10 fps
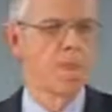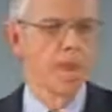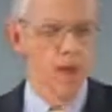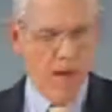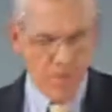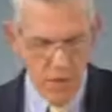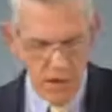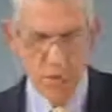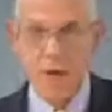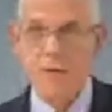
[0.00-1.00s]
And by
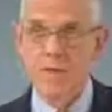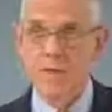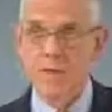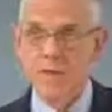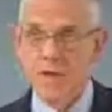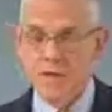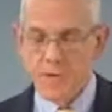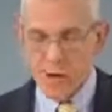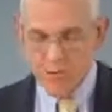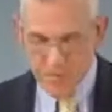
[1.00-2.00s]
the way, th- these
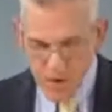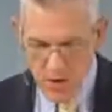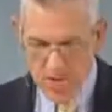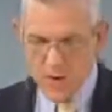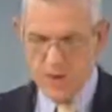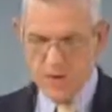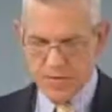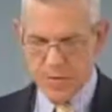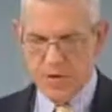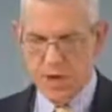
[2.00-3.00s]
are very, very
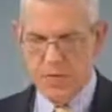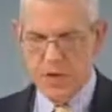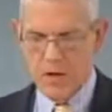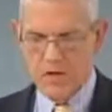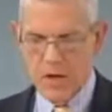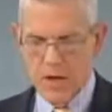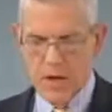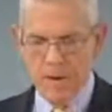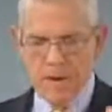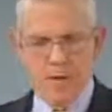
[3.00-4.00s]
difficult because
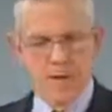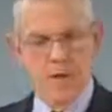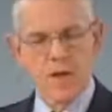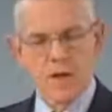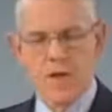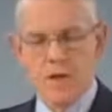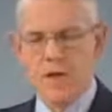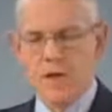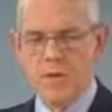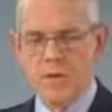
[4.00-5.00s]
you're dealing,
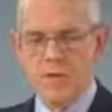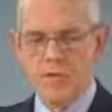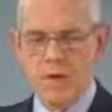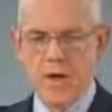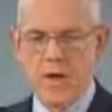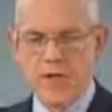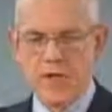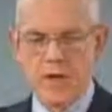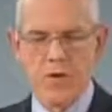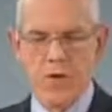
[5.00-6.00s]
and those of you who had
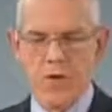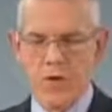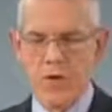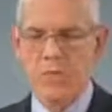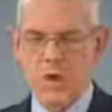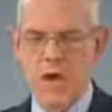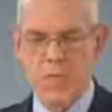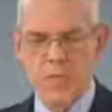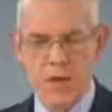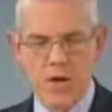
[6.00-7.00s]
engineering, you know the
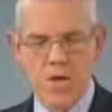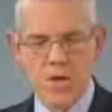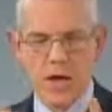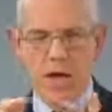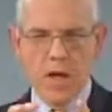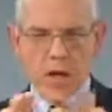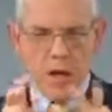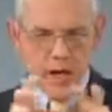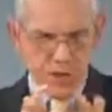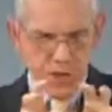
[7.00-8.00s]
problem here. You've got
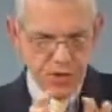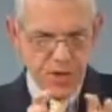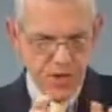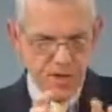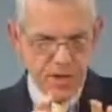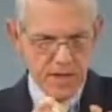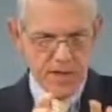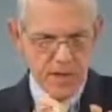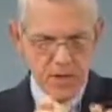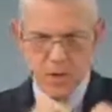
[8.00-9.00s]
concentrated data
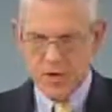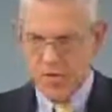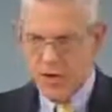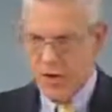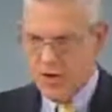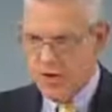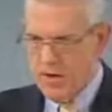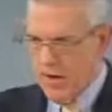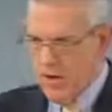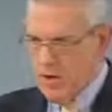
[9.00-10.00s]
set, North America.
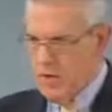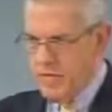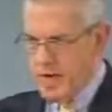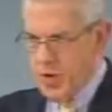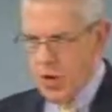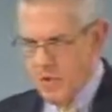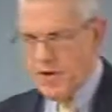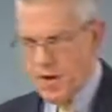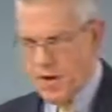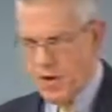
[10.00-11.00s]
You've got no
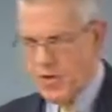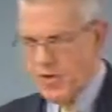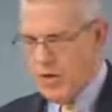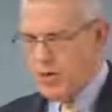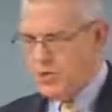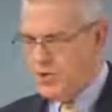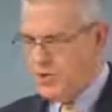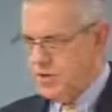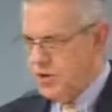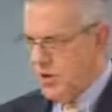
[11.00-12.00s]
data over the
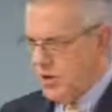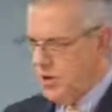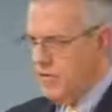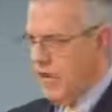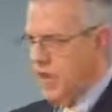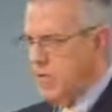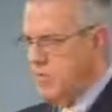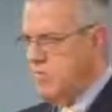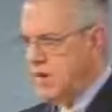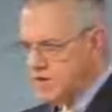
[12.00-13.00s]
ocean. You've got a
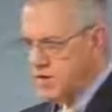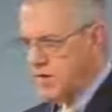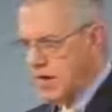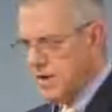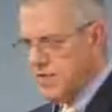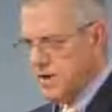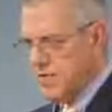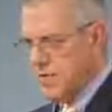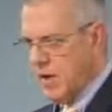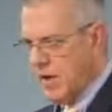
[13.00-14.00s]
messy data set
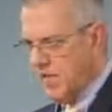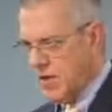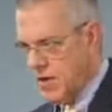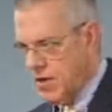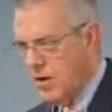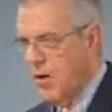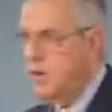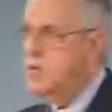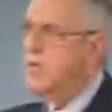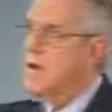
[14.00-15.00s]
from Africa.
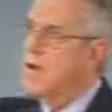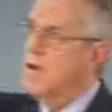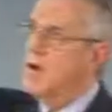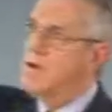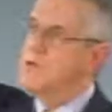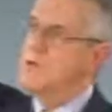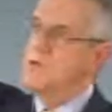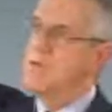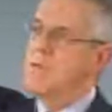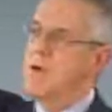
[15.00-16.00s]
You've got areas of
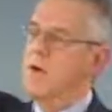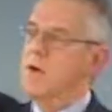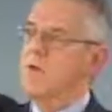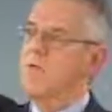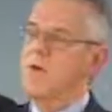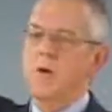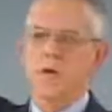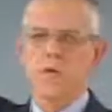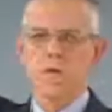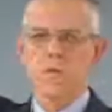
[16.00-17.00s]
Siberia with very
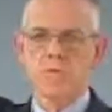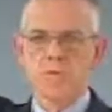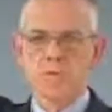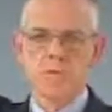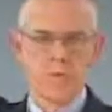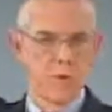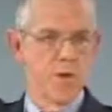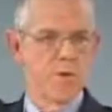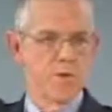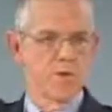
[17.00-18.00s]
little,
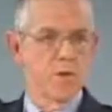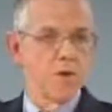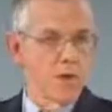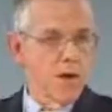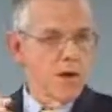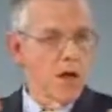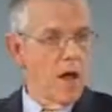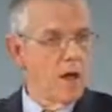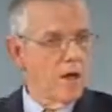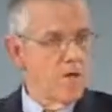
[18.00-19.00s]
so you've got an,
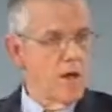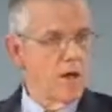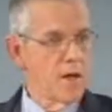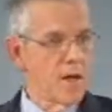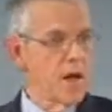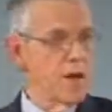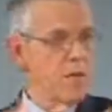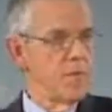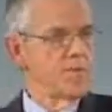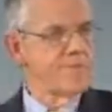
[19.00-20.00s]
un,
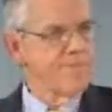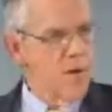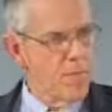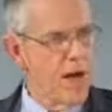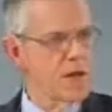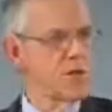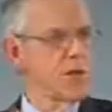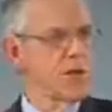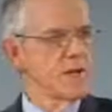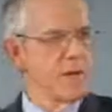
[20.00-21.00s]
an
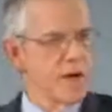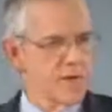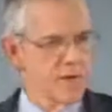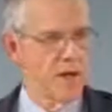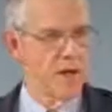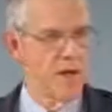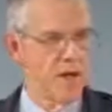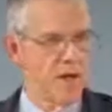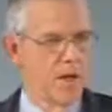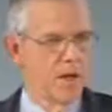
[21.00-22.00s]
unhomogenized data set.
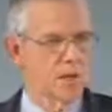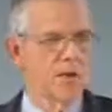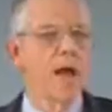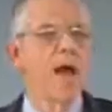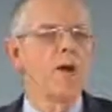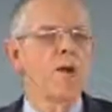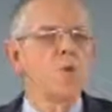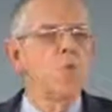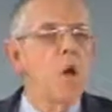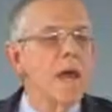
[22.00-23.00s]
So now, how do
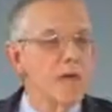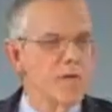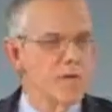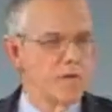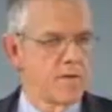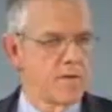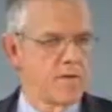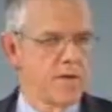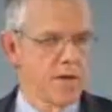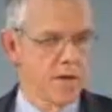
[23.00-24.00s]
you weight
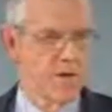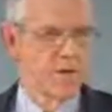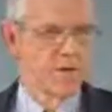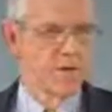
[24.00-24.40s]
these?